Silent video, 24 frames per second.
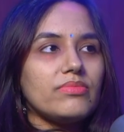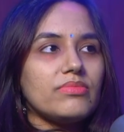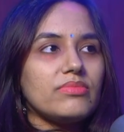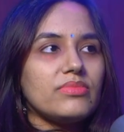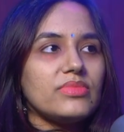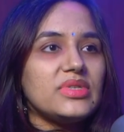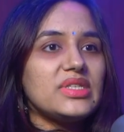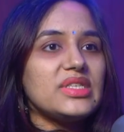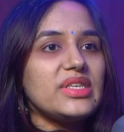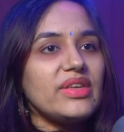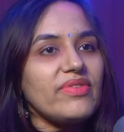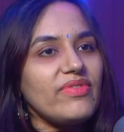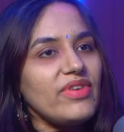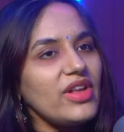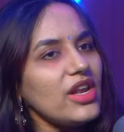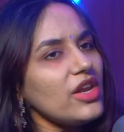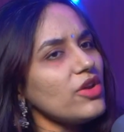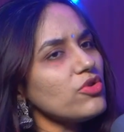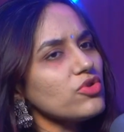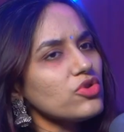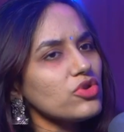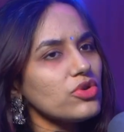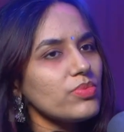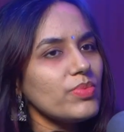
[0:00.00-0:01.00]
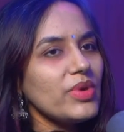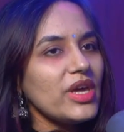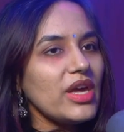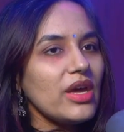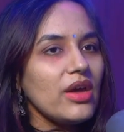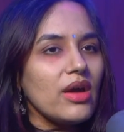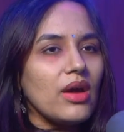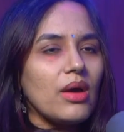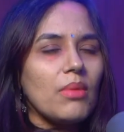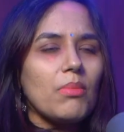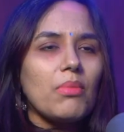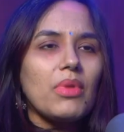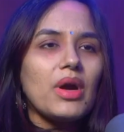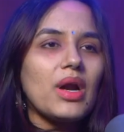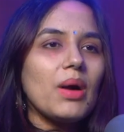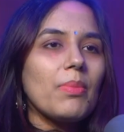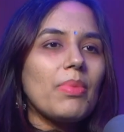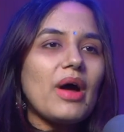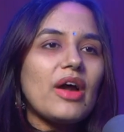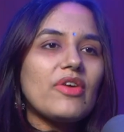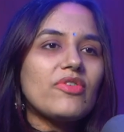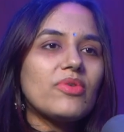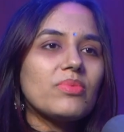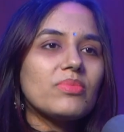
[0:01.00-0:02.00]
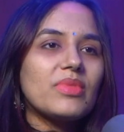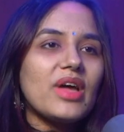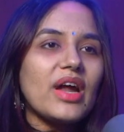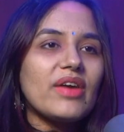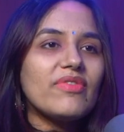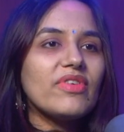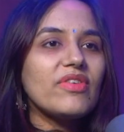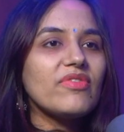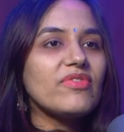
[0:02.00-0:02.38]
civil you should be. But apart from that,